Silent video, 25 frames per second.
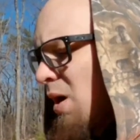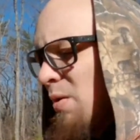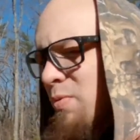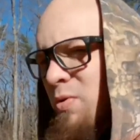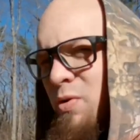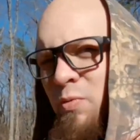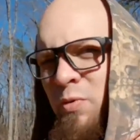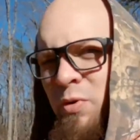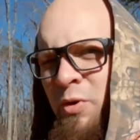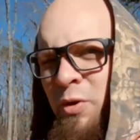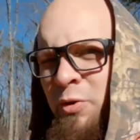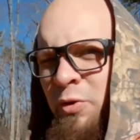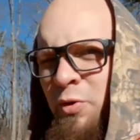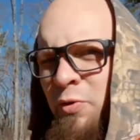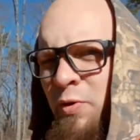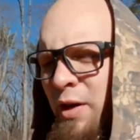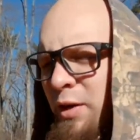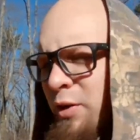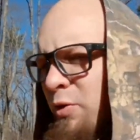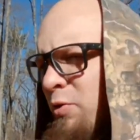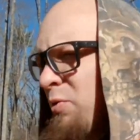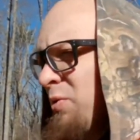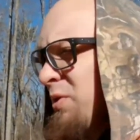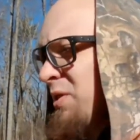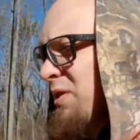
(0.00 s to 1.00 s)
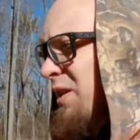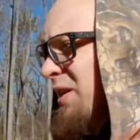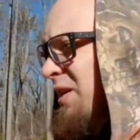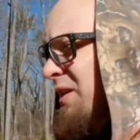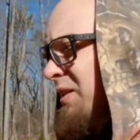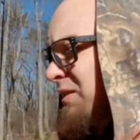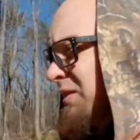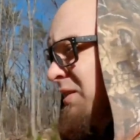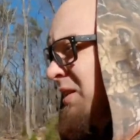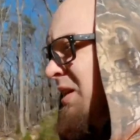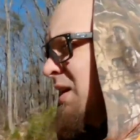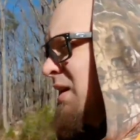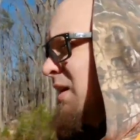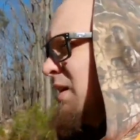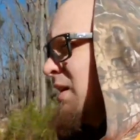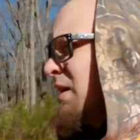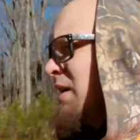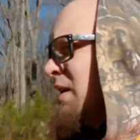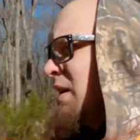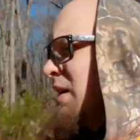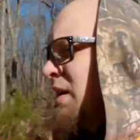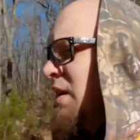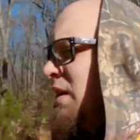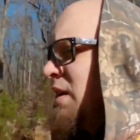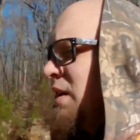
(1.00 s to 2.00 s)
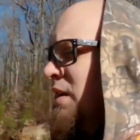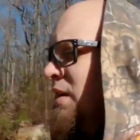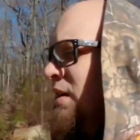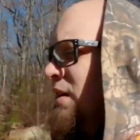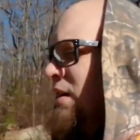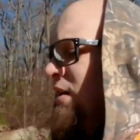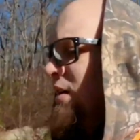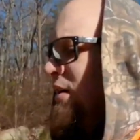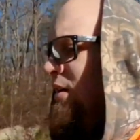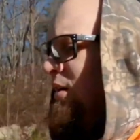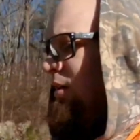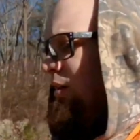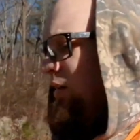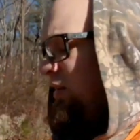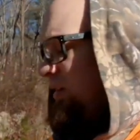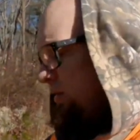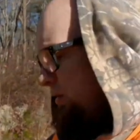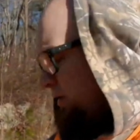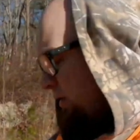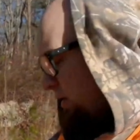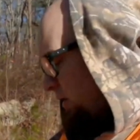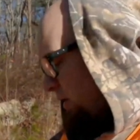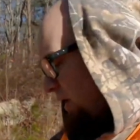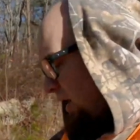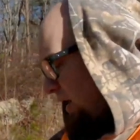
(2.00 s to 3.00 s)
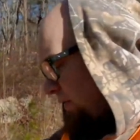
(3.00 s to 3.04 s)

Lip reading: probably 1 or 2 raccoon sets. They're